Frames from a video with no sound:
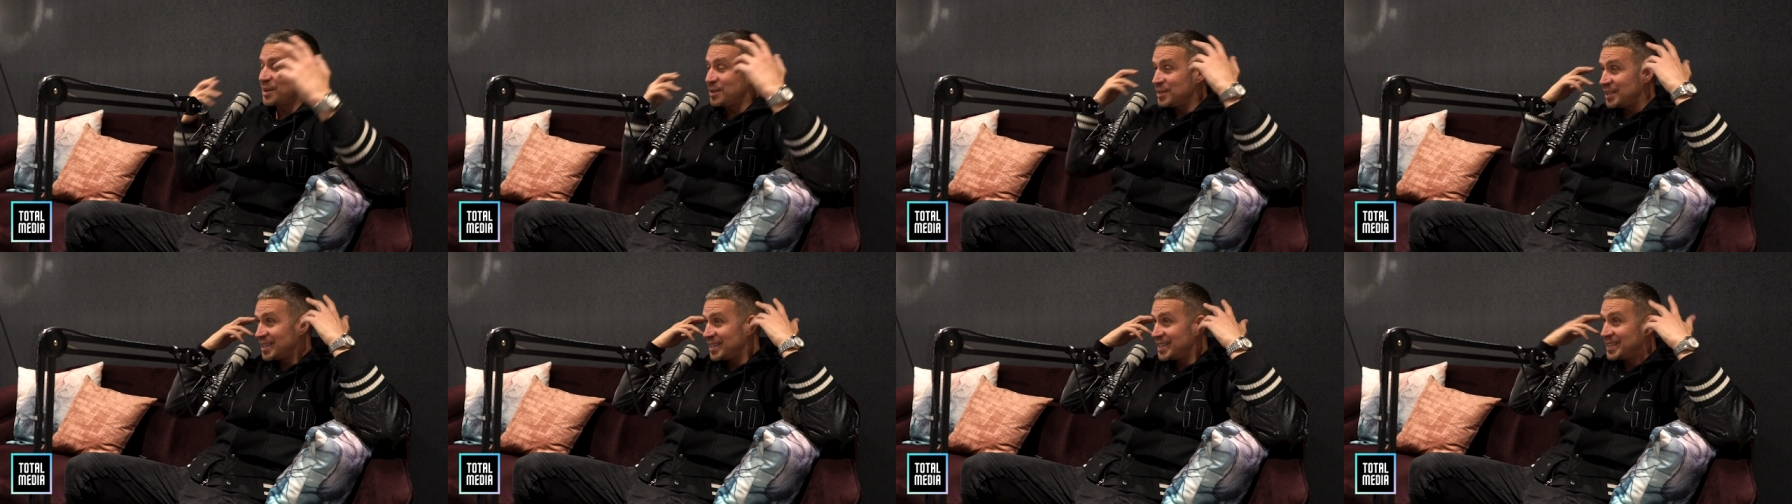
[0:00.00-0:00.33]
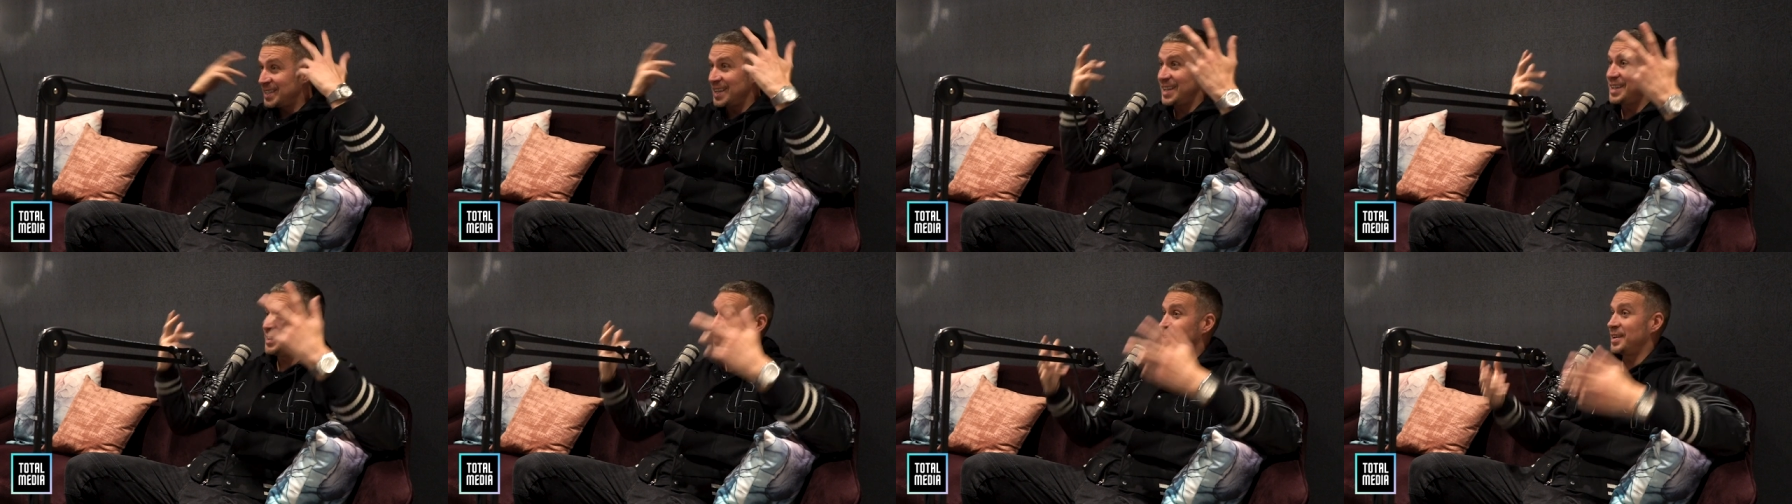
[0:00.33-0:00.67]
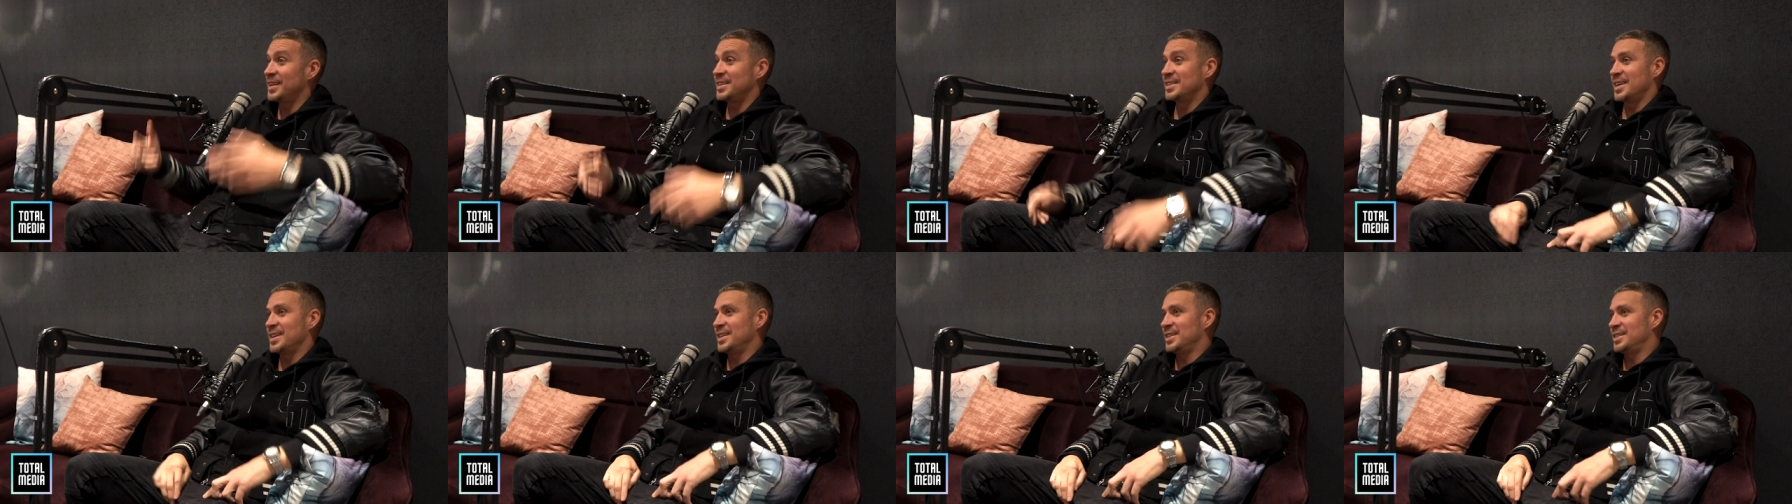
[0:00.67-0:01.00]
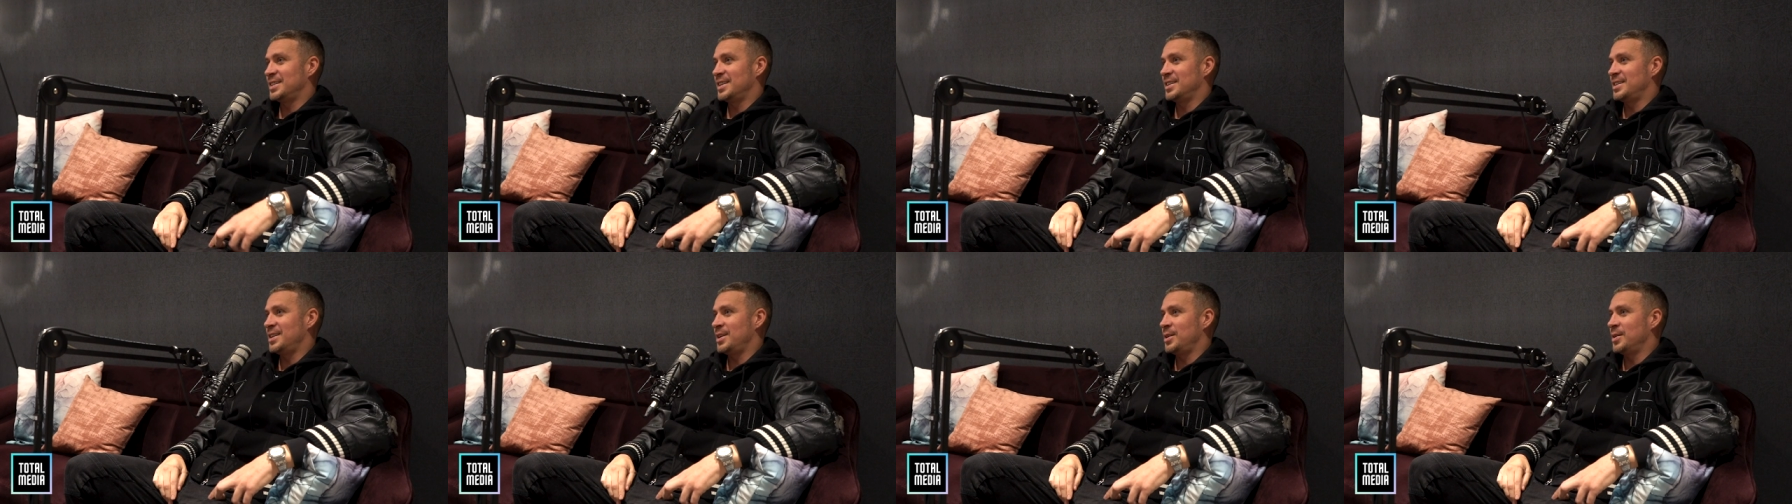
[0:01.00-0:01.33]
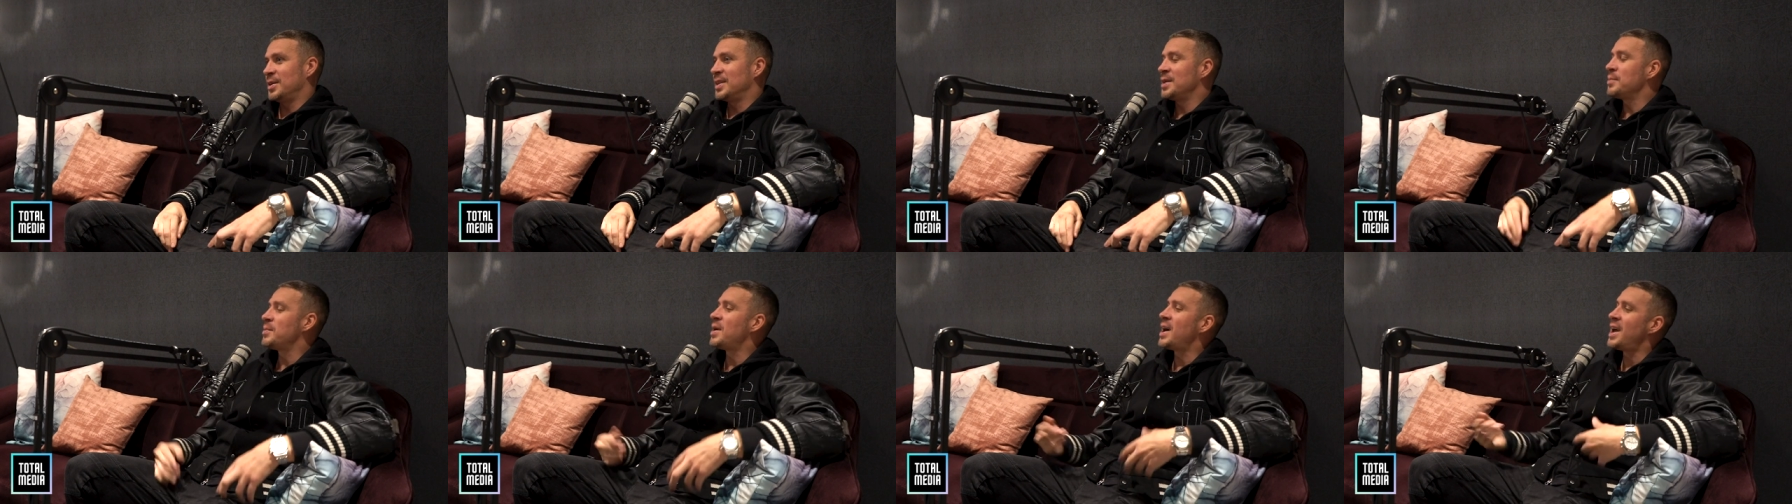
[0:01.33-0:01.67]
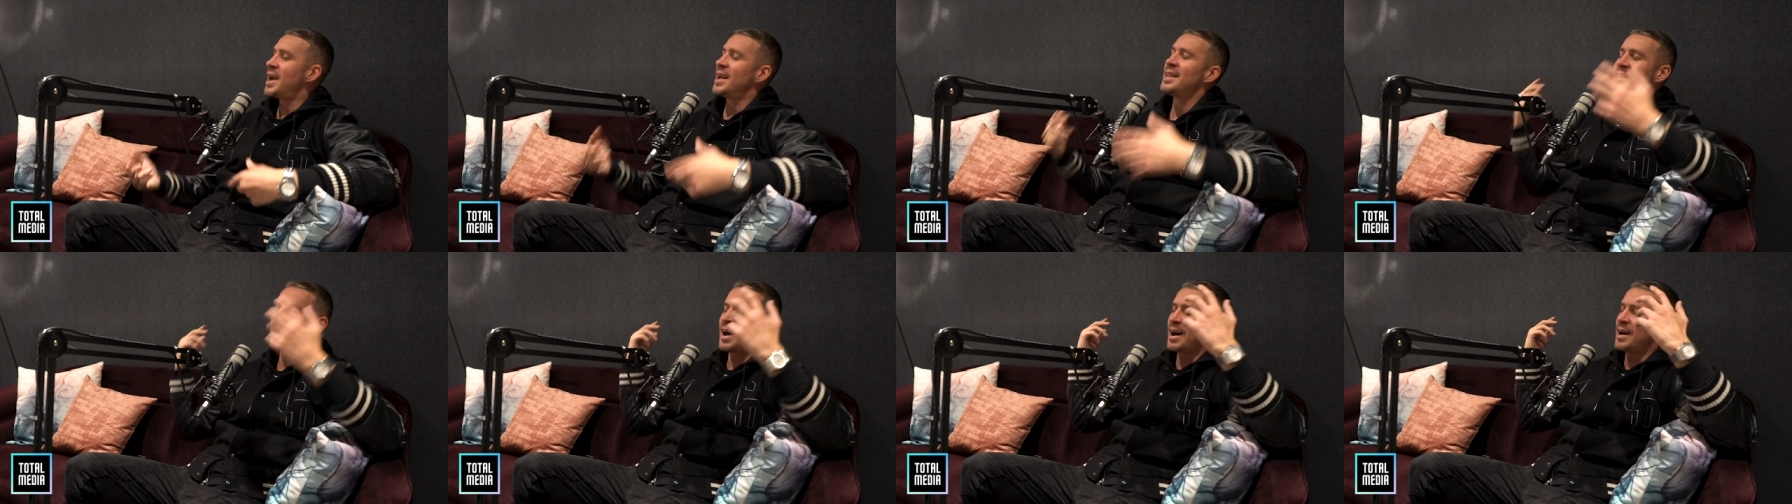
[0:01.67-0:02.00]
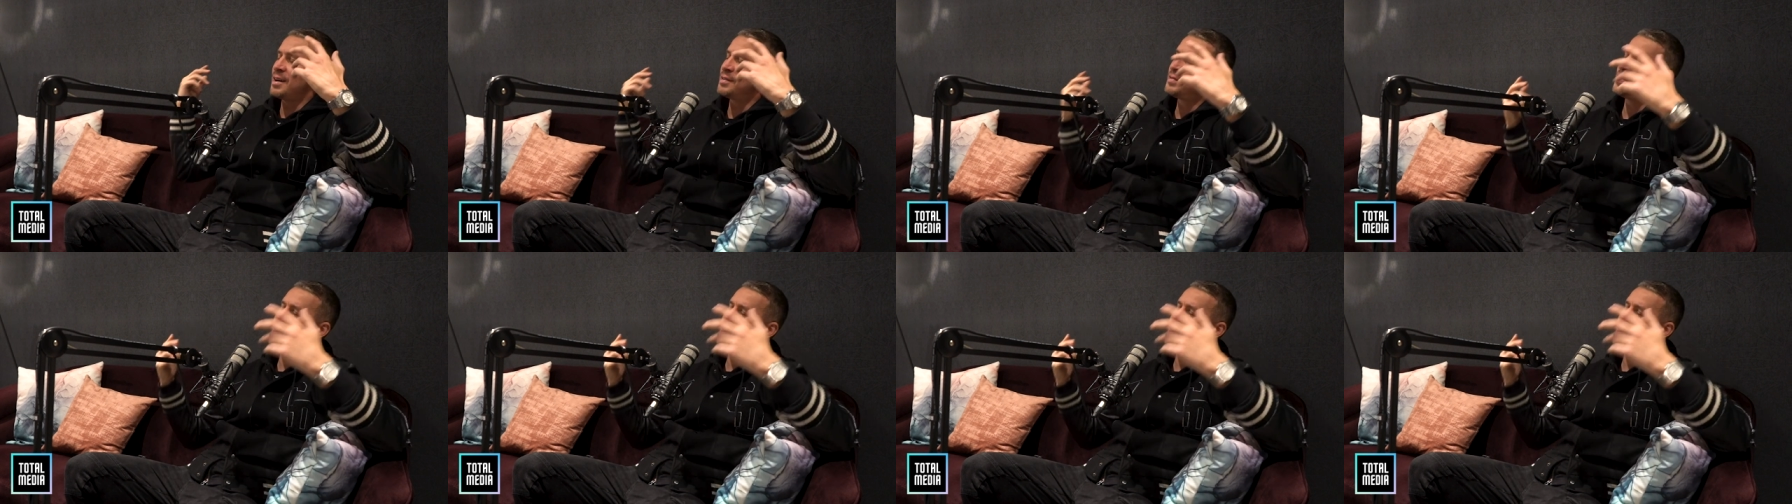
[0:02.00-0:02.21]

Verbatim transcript: Those are silly things I used to do. And in my head now,